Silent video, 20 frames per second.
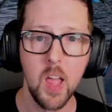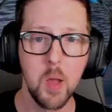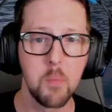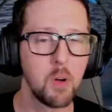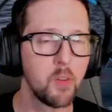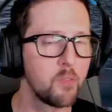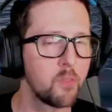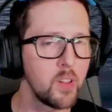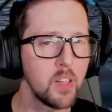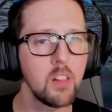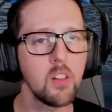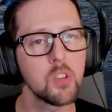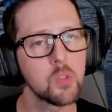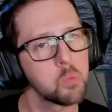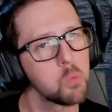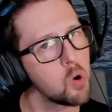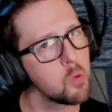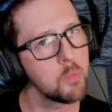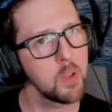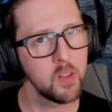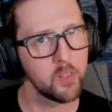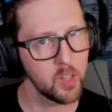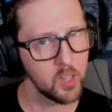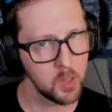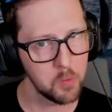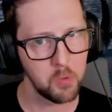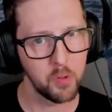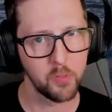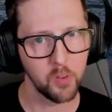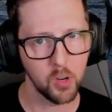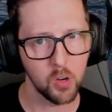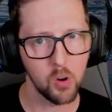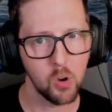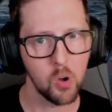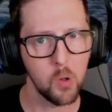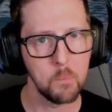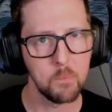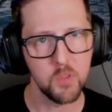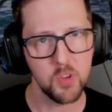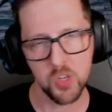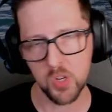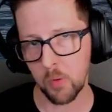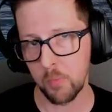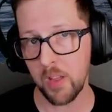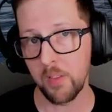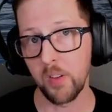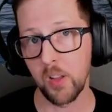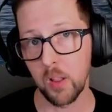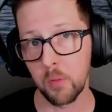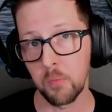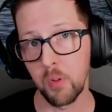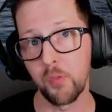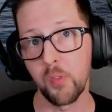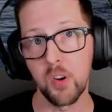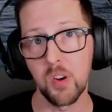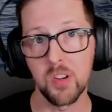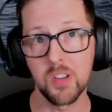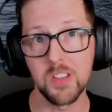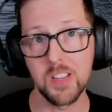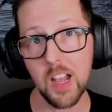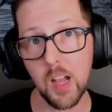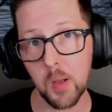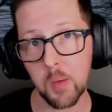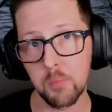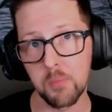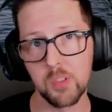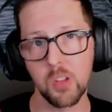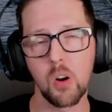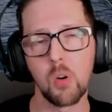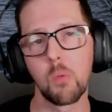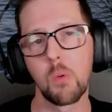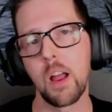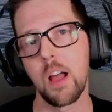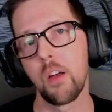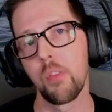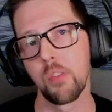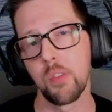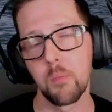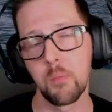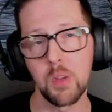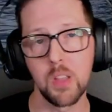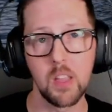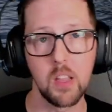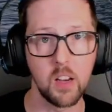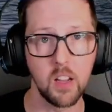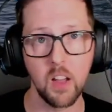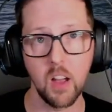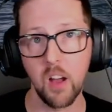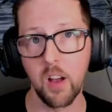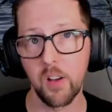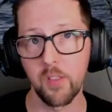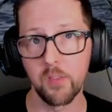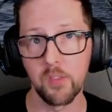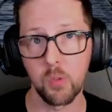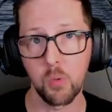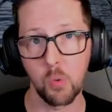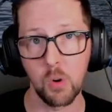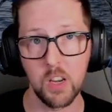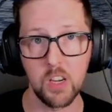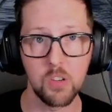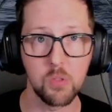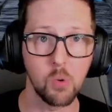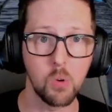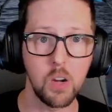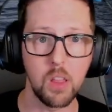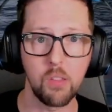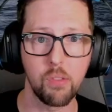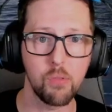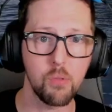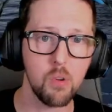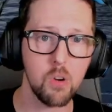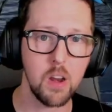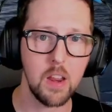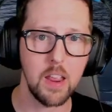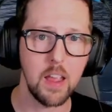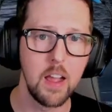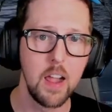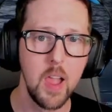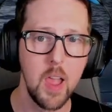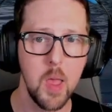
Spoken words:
But Velos won't be available for coal. She'll be available for dubs around the beginning of 2023.